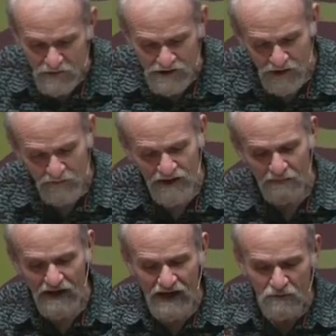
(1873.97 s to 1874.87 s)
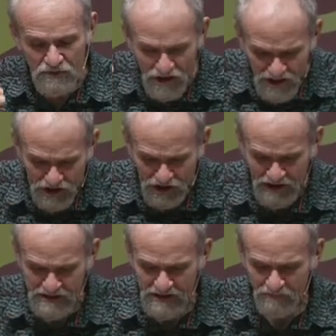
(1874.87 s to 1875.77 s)
So, one of
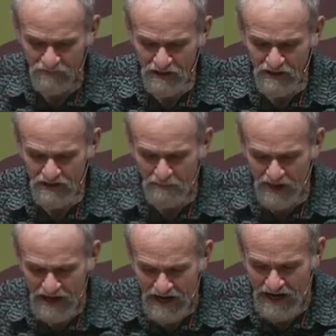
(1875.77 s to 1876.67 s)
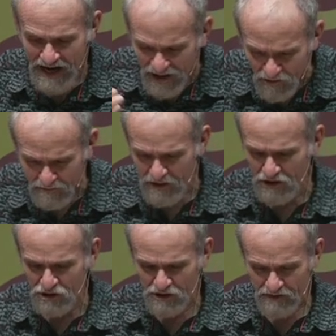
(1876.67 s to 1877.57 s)
the conditions is to work with
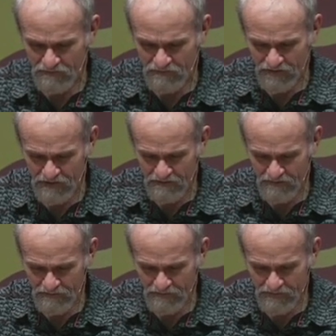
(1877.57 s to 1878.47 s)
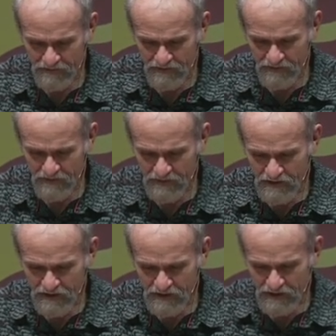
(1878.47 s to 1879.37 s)
diligence, to work
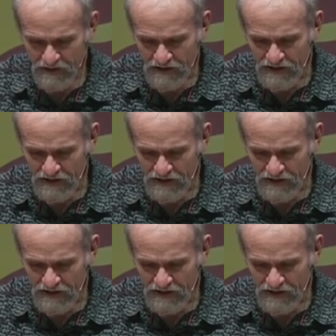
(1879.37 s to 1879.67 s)
hard.